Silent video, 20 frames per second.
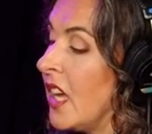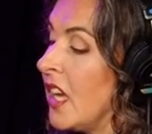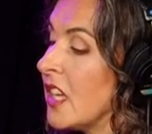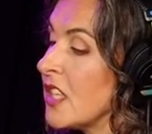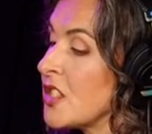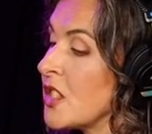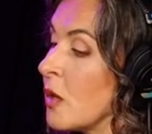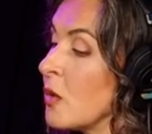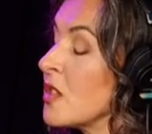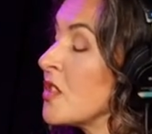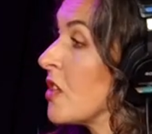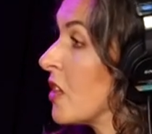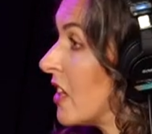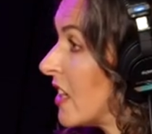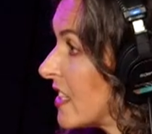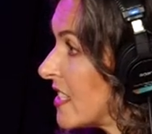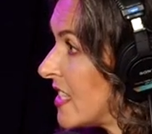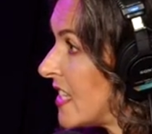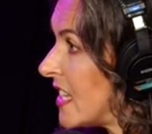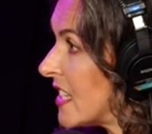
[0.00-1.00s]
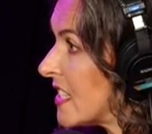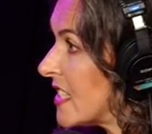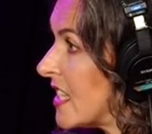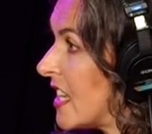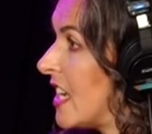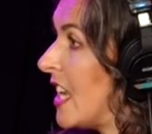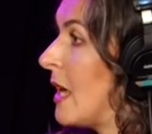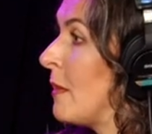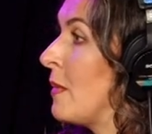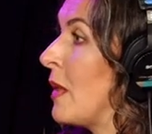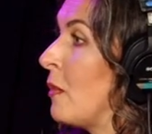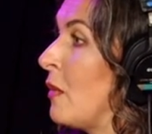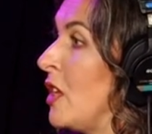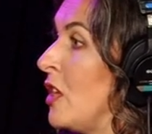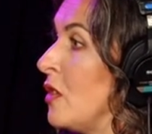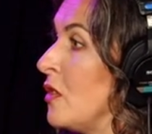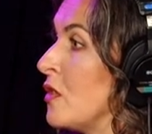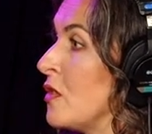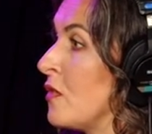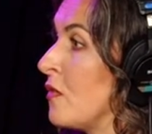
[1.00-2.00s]
So, surrogacy is the name that we
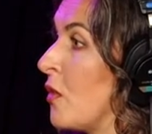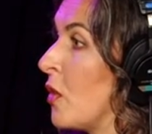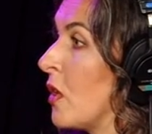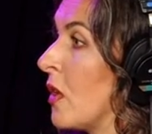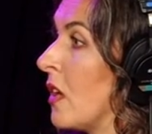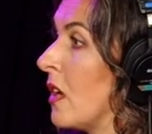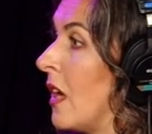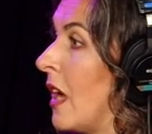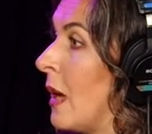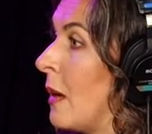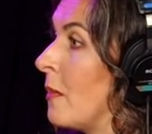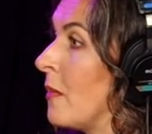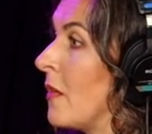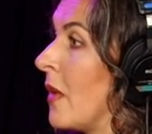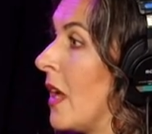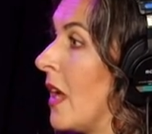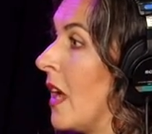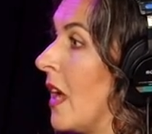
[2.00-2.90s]
use for um,